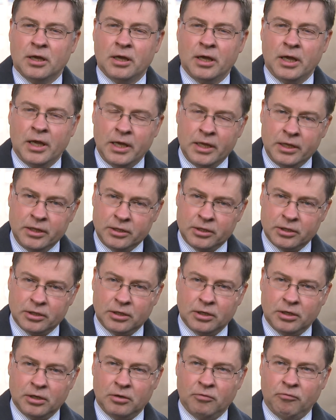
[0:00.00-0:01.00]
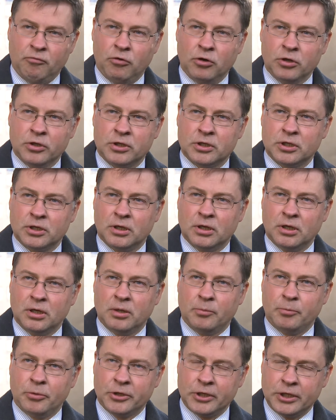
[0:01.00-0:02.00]
And what
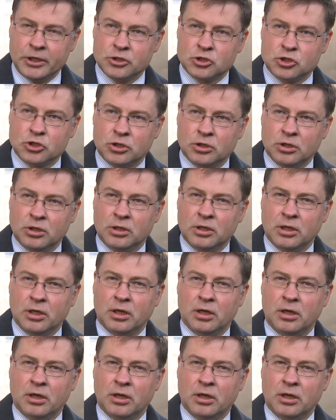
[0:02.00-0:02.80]
potential